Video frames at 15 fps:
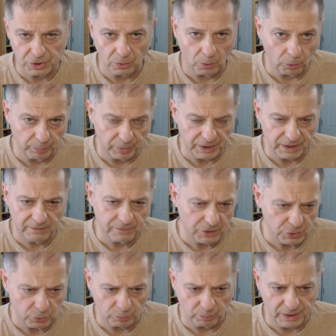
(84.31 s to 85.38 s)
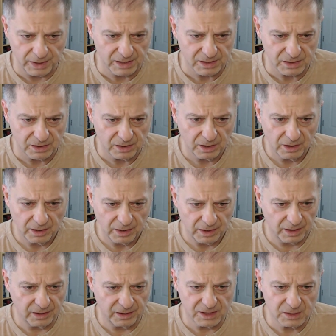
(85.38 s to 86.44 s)
Old Believers would bless
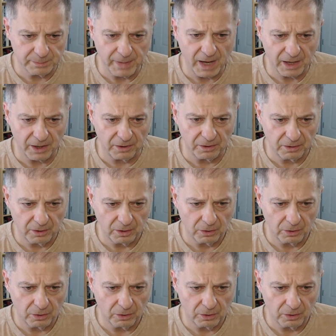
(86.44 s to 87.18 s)
in this manner,